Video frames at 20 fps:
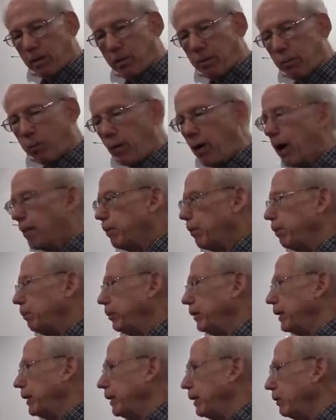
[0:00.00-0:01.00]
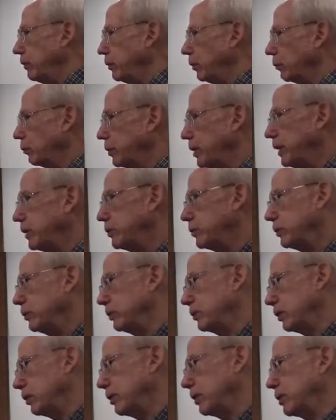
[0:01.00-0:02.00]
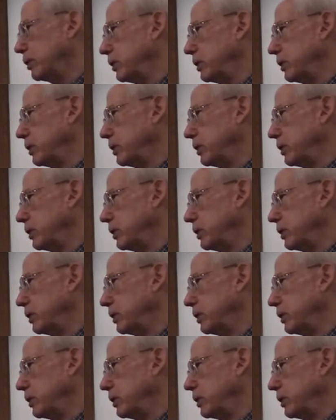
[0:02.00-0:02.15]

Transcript: probably in the region to the